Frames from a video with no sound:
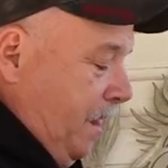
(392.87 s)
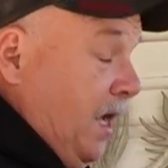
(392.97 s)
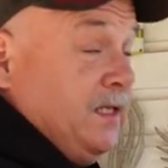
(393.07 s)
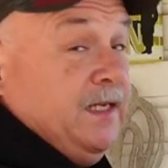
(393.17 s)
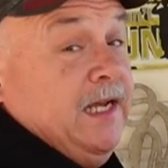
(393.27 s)

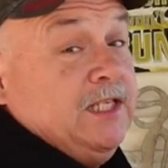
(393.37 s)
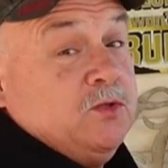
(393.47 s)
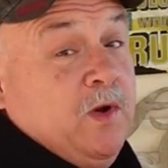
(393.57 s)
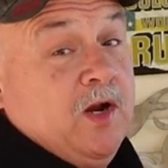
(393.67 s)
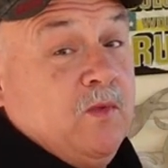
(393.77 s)
That's the easiest
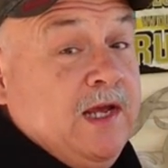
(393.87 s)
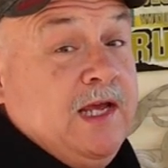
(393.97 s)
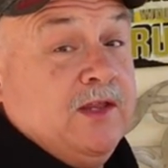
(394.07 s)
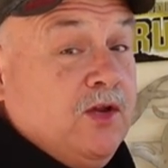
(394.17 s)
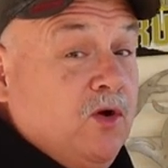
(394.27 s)
way to
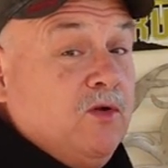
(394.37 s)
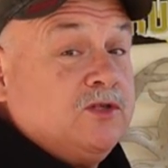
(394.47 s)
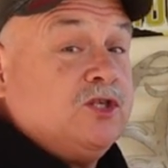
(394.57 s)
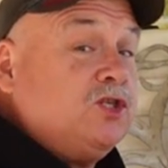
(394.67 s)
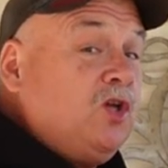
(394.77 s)
reheat the noodles
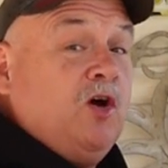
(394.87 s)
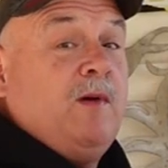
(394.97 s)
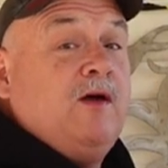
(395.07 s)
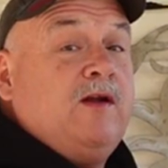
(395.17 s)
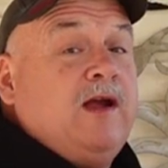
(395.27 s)
is just throw them
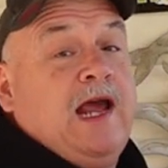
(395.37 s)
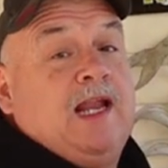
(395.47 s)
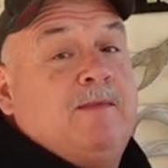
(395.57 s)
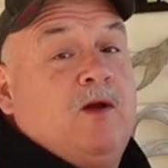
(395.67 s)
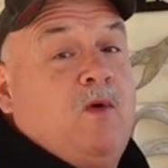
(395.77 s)
on here, add a
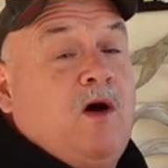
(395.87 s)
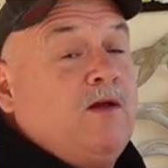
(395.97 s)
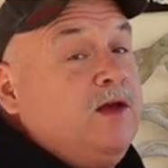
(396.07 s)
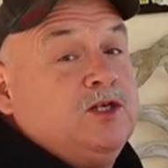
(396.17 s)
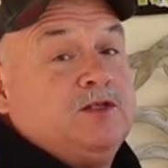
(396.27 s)
little bit of water,
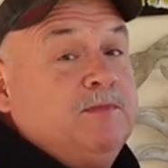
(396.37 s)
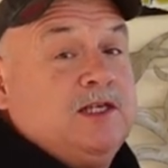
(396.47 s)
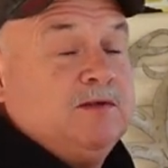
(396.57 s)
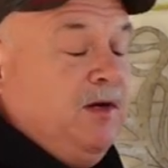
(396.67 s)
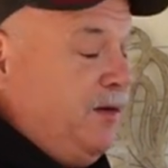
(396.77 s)
and just
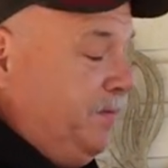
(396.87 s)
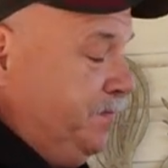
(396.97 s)
mix them up.